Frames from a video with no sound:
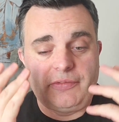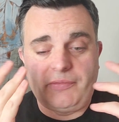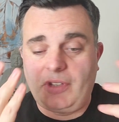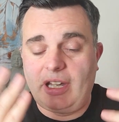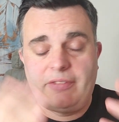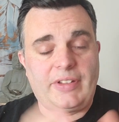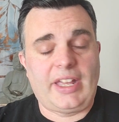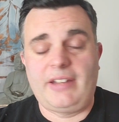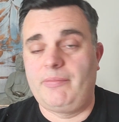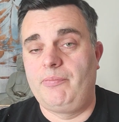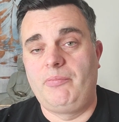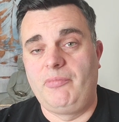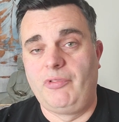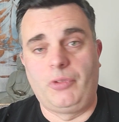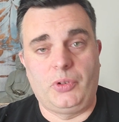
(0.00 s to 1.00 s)
I've had
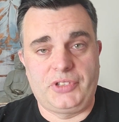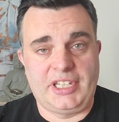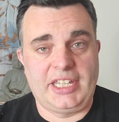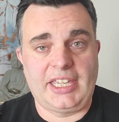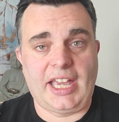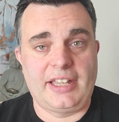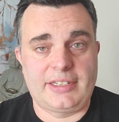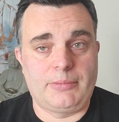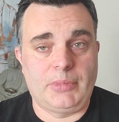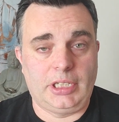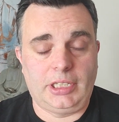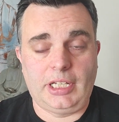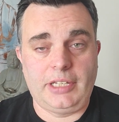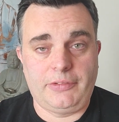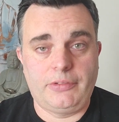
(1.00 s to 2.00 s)
14 cats in
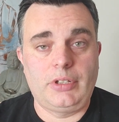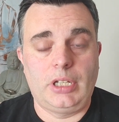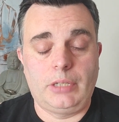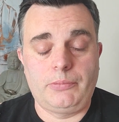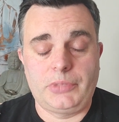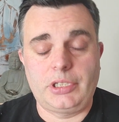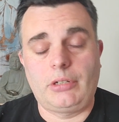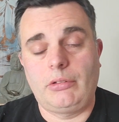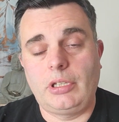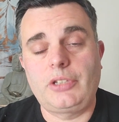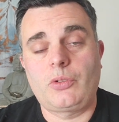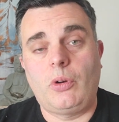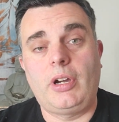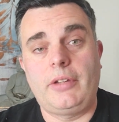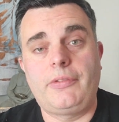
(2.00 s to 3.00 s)
my life, so
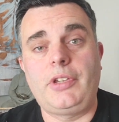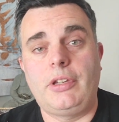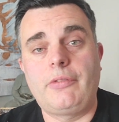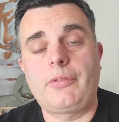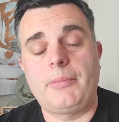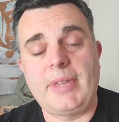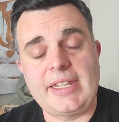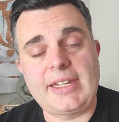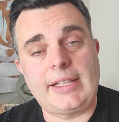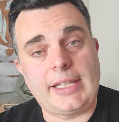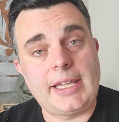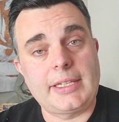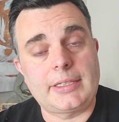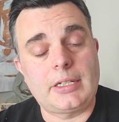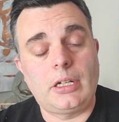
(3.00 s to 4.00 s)
there's quite a few for me to
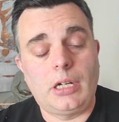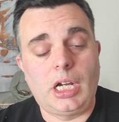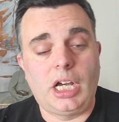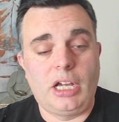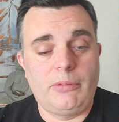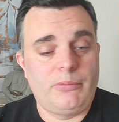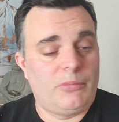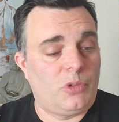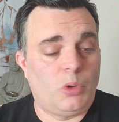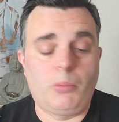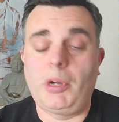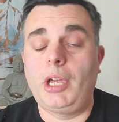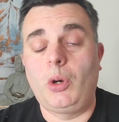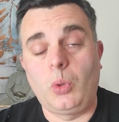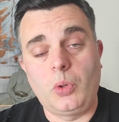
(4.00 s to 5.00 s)
list. All
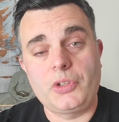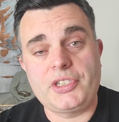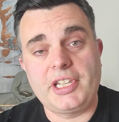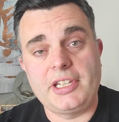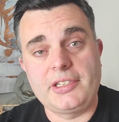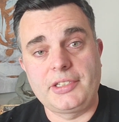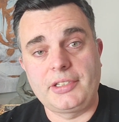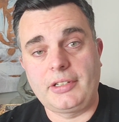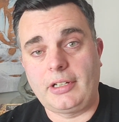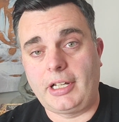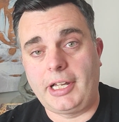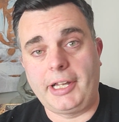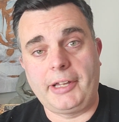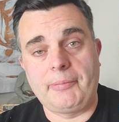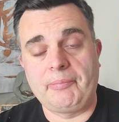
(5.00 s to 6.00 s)
my horses,
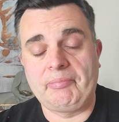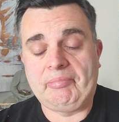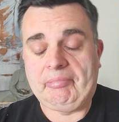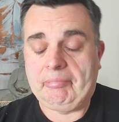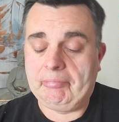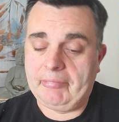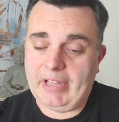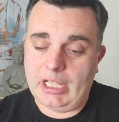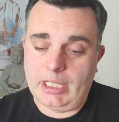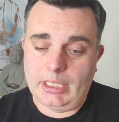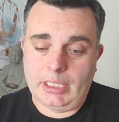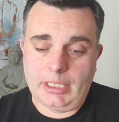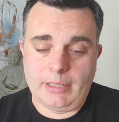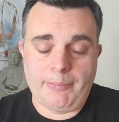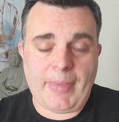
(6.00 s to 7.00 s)

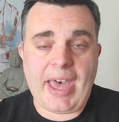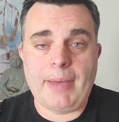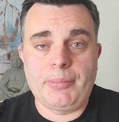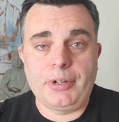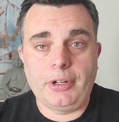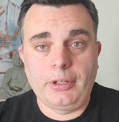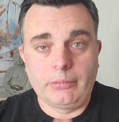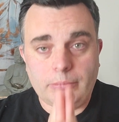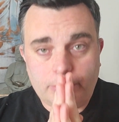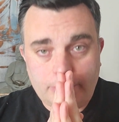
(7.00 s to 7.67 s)
Pepper,